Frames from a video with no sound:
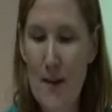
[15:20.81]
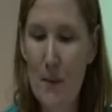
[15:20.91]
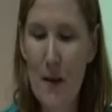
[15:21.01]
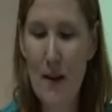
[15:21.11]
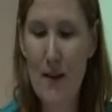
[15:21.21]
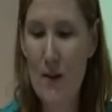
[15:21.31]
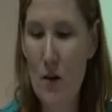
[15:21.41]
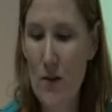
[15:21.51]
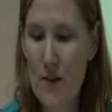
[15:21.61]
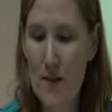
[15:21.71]
he had begun his
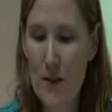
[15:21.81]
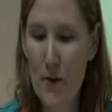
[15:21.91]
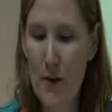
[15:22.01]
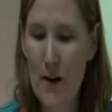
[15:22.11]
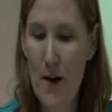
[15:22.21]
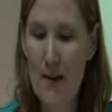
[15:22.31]
overseas career